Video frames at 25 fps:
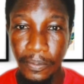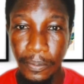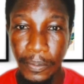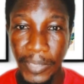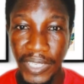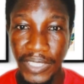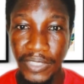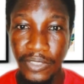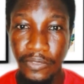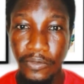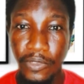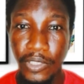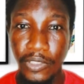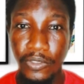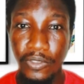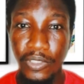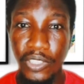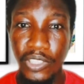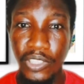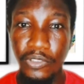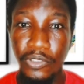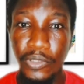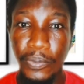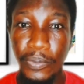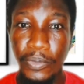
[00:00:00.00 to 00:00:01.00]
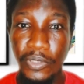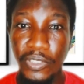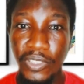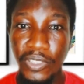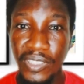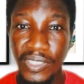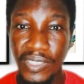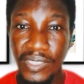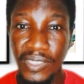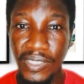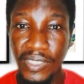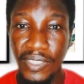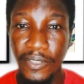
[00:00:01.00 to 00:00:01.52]
by the regulatory
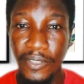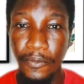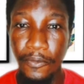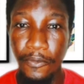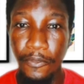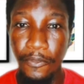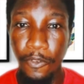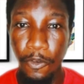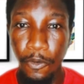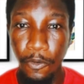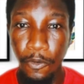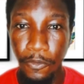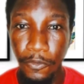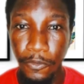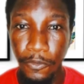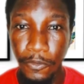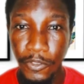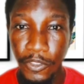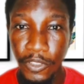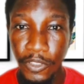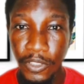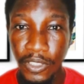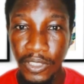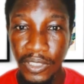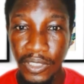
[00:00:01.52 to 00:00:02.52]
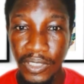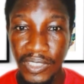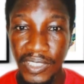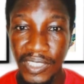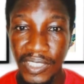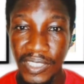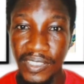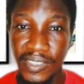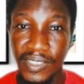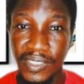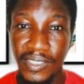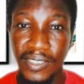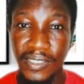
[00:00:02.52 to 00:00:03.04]
bodies involved
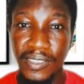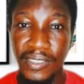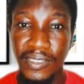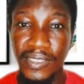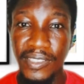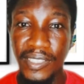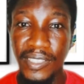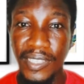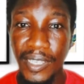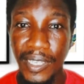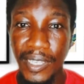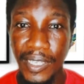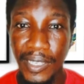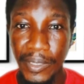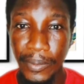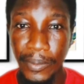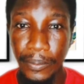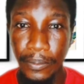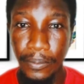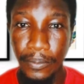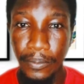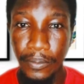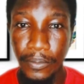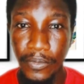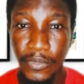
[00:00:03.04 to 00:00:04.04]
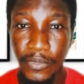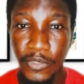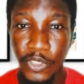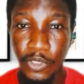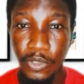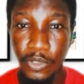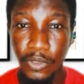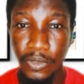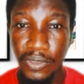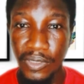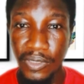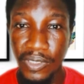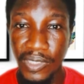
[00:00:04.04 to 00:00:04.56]
takes time. Do
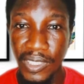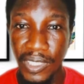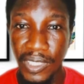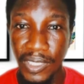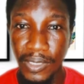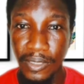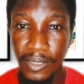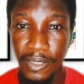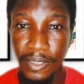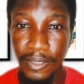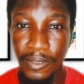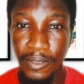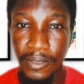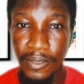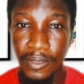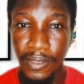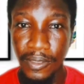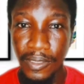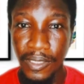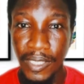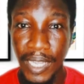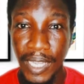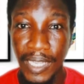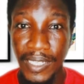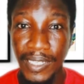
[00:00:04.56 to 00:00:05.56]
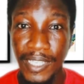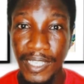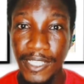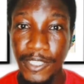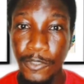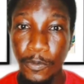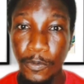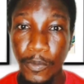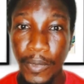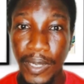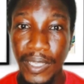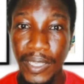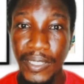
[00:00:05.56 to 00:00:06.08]
you understand? And
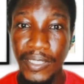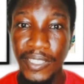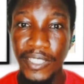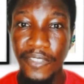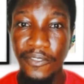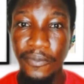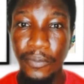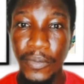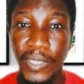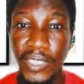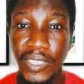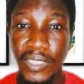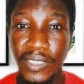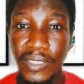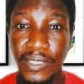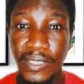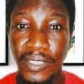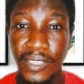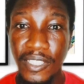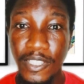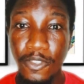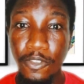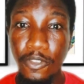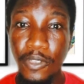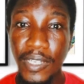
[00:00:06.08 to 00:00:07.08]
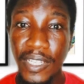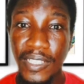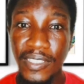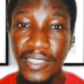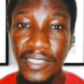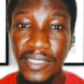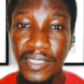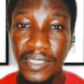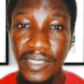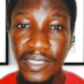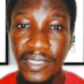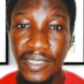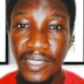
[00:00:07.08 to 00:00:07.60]
that's why they've made it. They know that
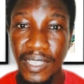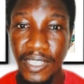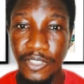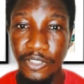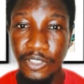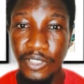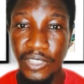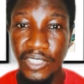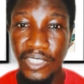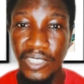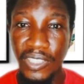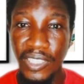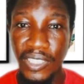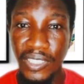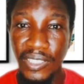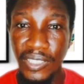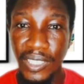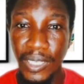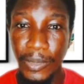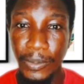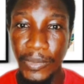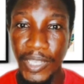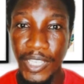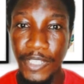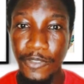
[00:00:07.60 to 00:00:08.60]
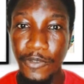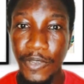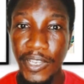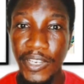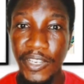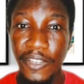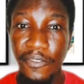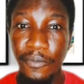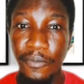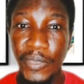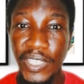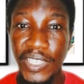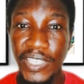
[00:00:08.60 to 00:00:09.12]
these things actually take time. That's why
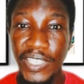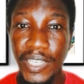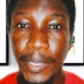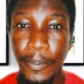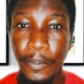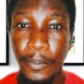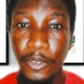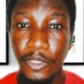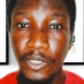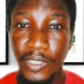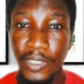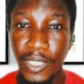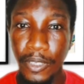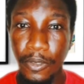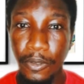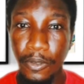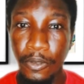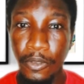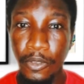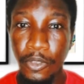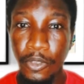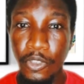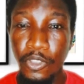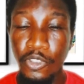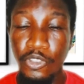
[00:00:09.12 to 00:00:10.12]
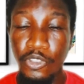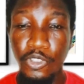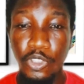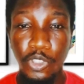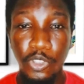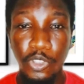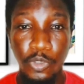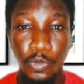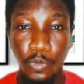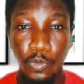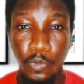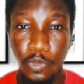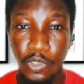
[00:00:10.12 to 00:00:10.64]
they've made their portal
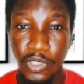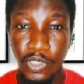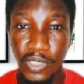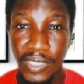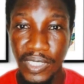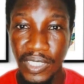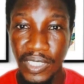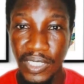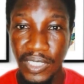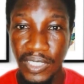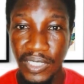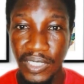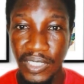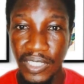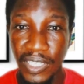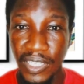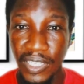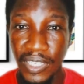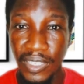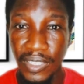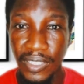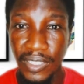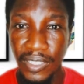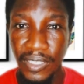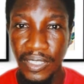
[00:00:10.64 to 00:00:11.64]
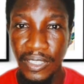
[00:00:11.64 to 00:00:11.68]
just once a year.